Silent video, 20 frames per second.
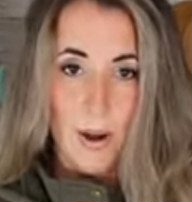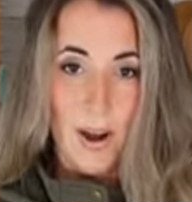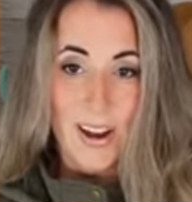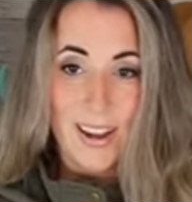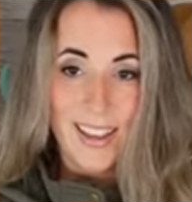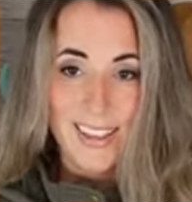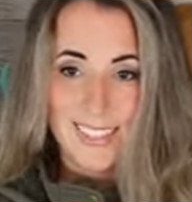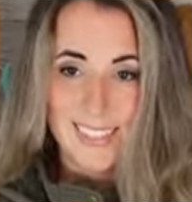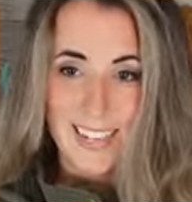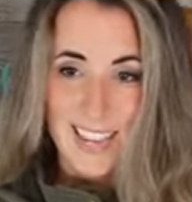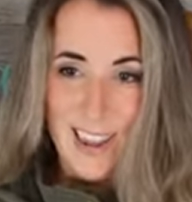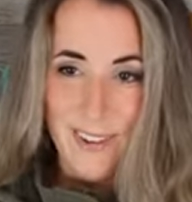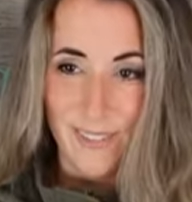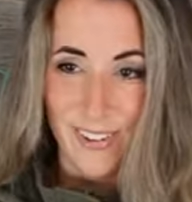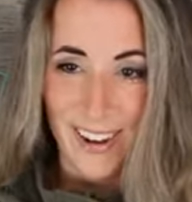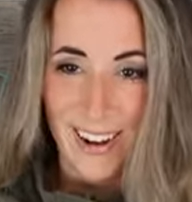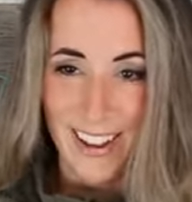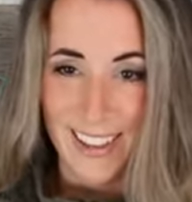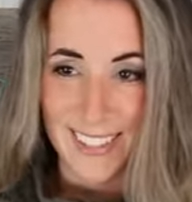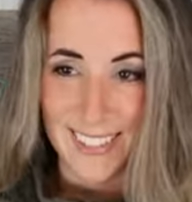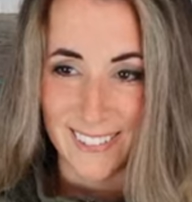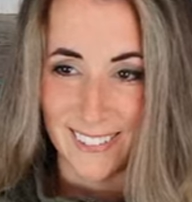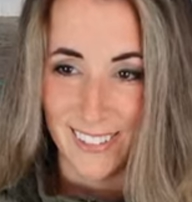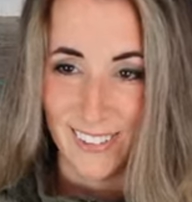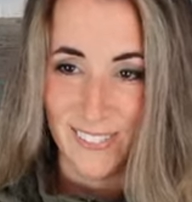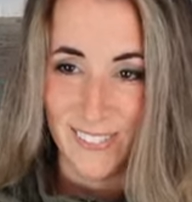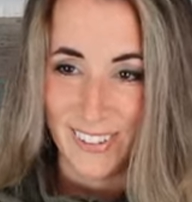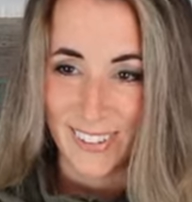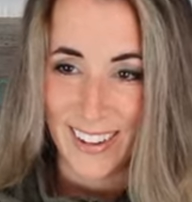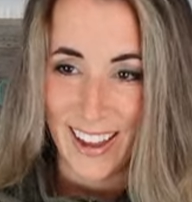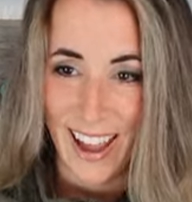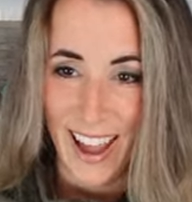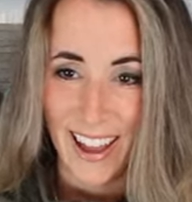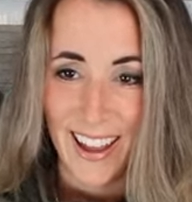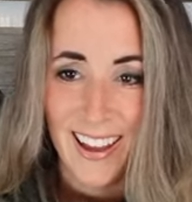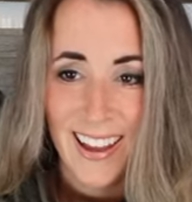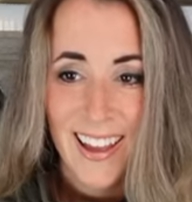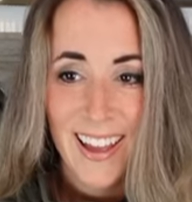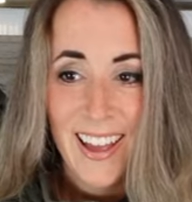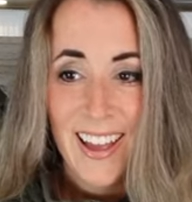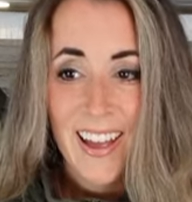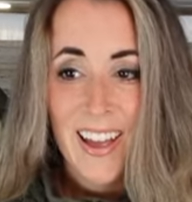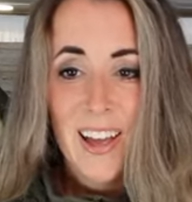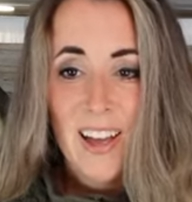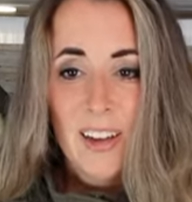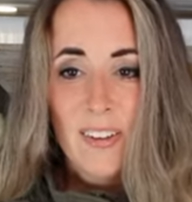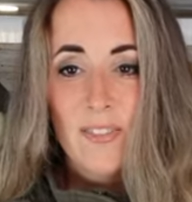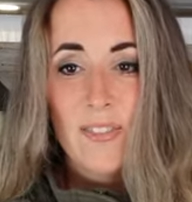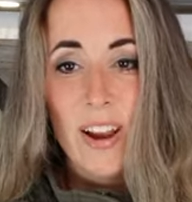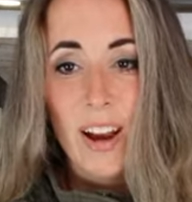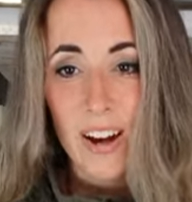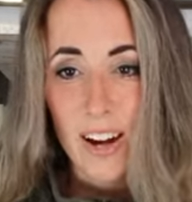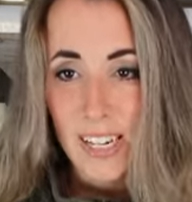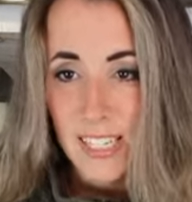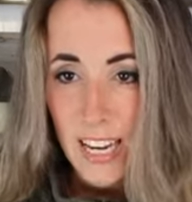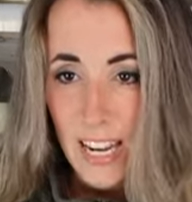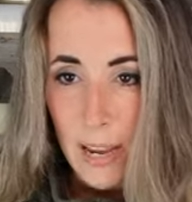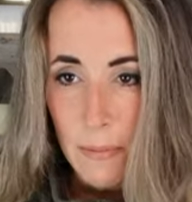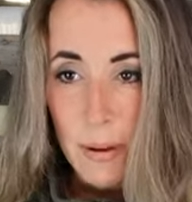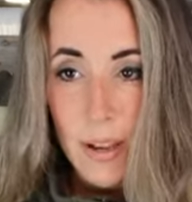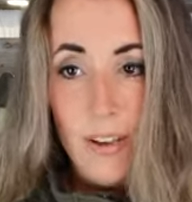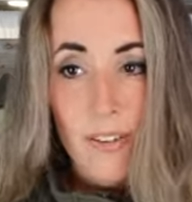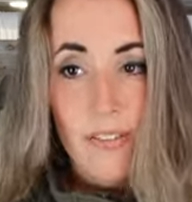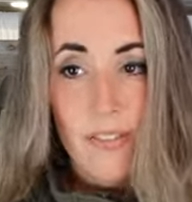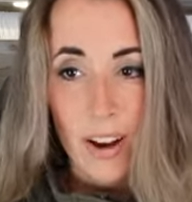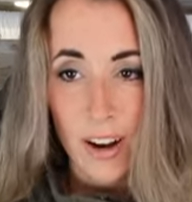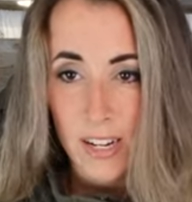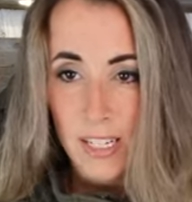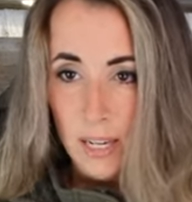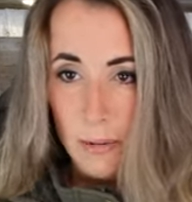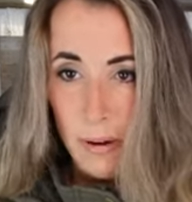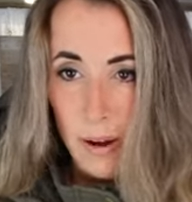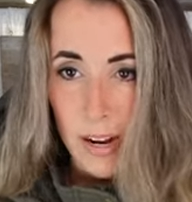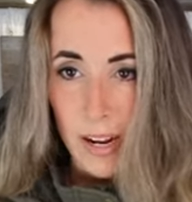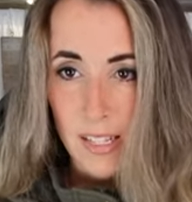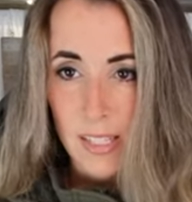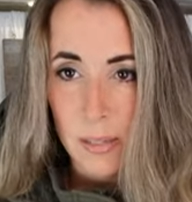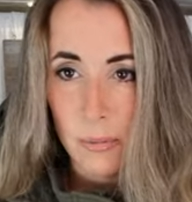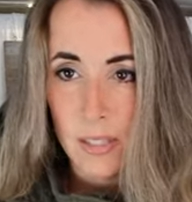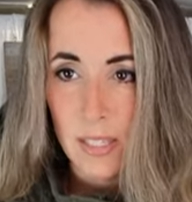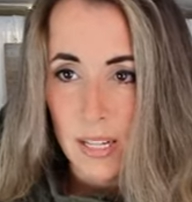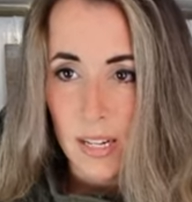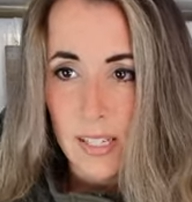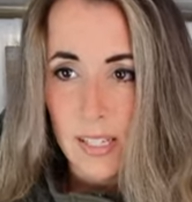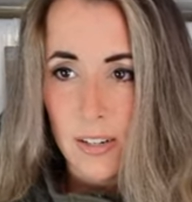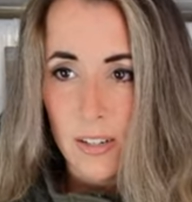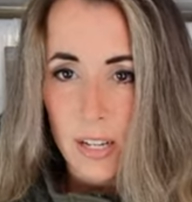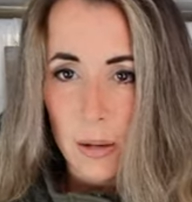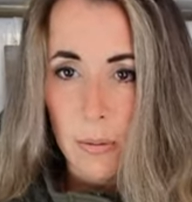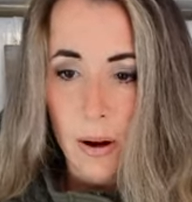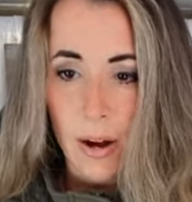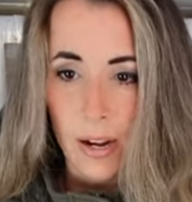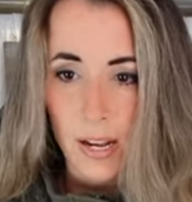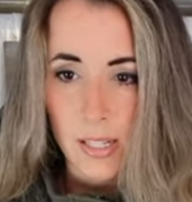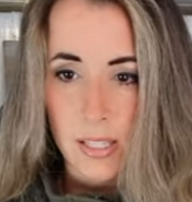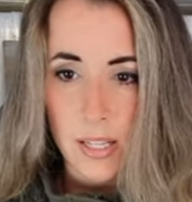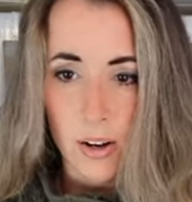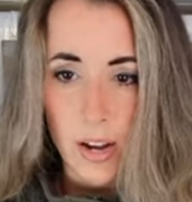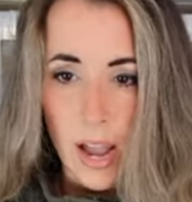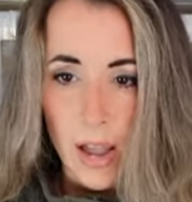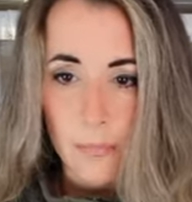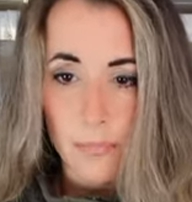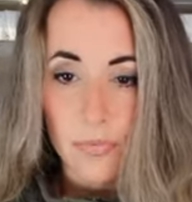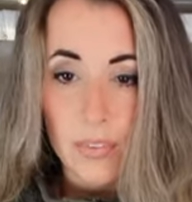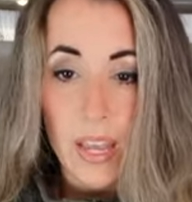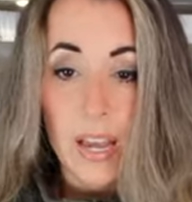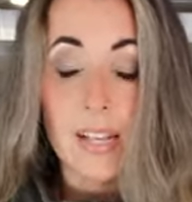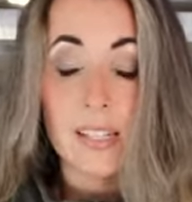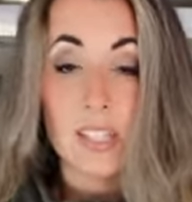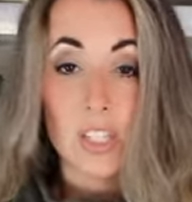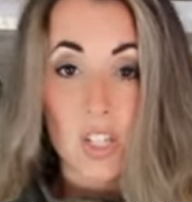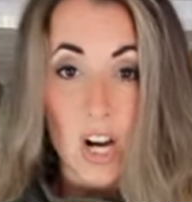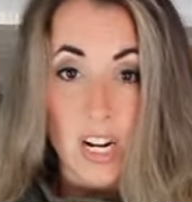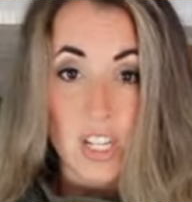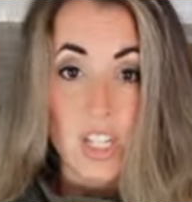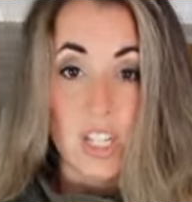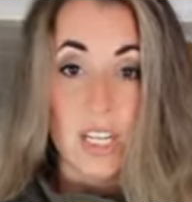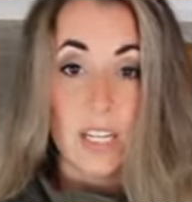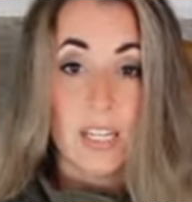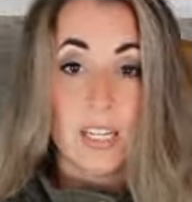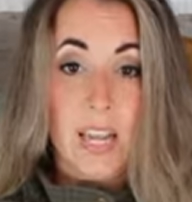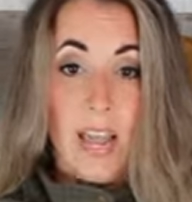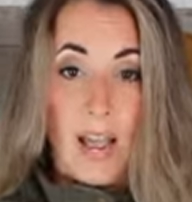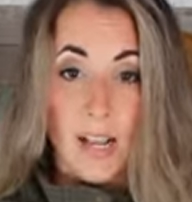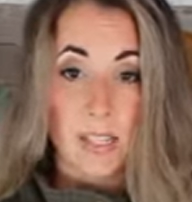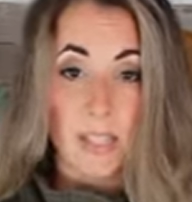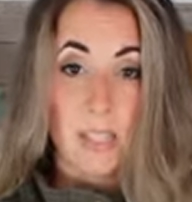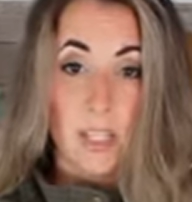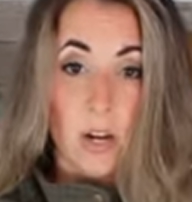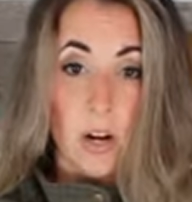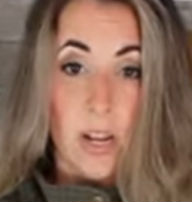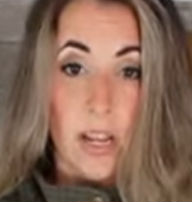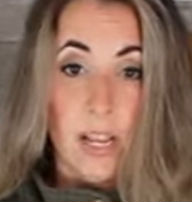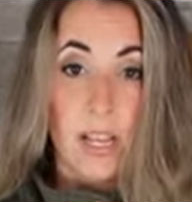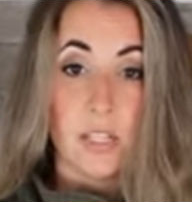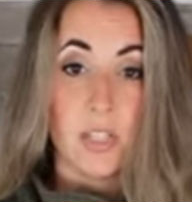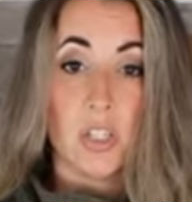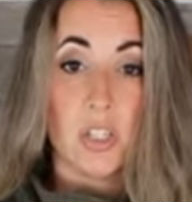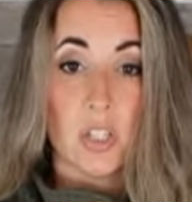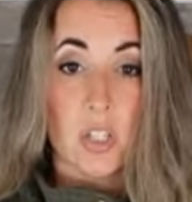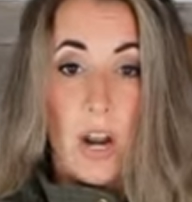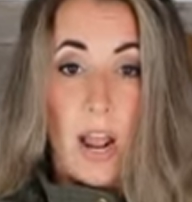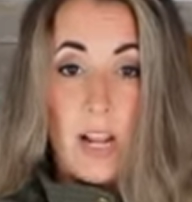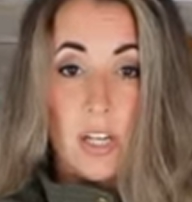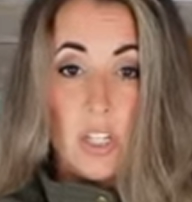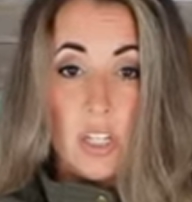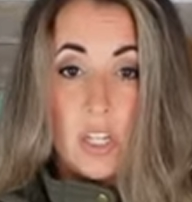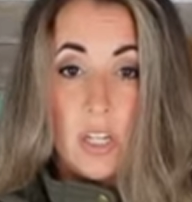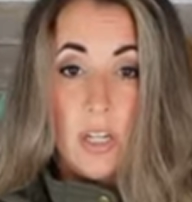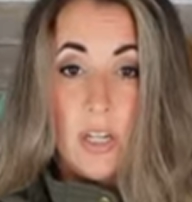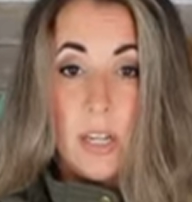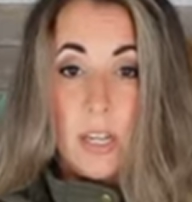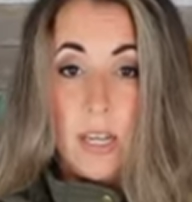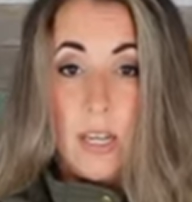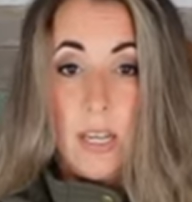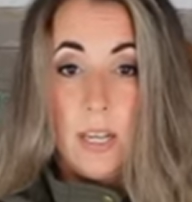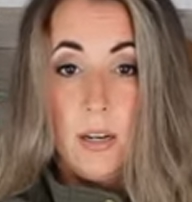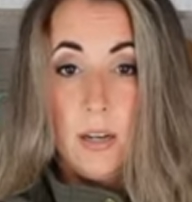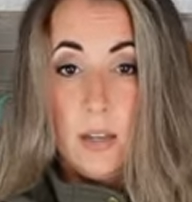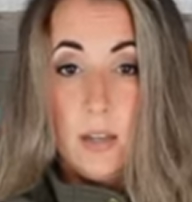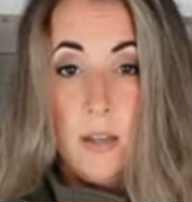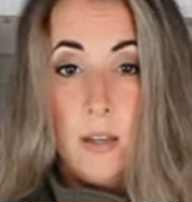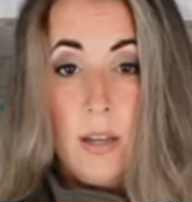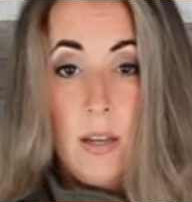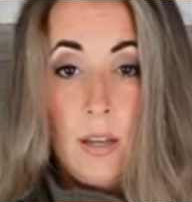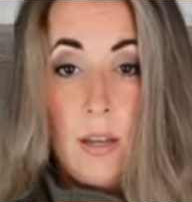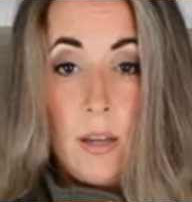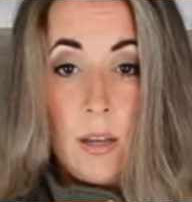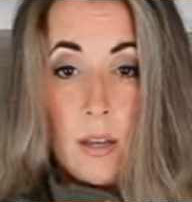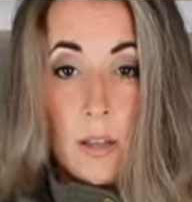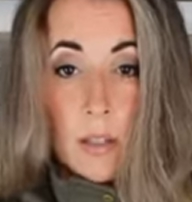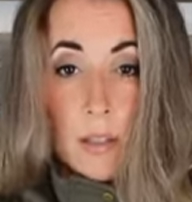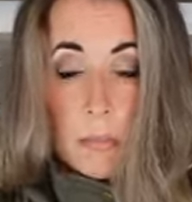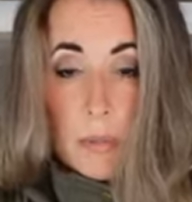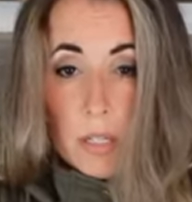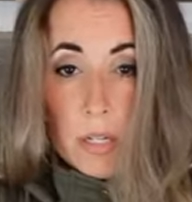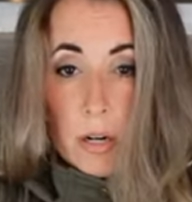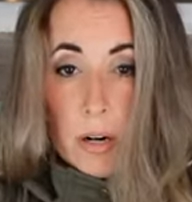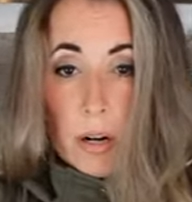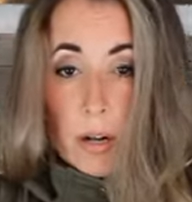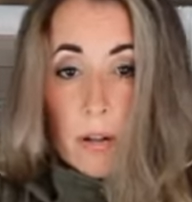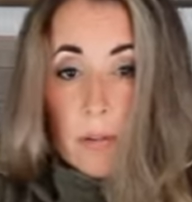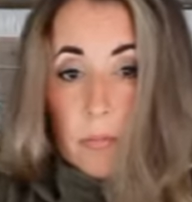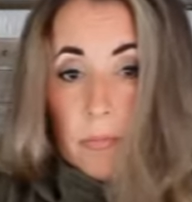pockets to keep your hands warm, okay? Very deep, very deep pockets. Someone said it's their deep pockets. Okay, it's stretchy. Yes, there is stretch in the material,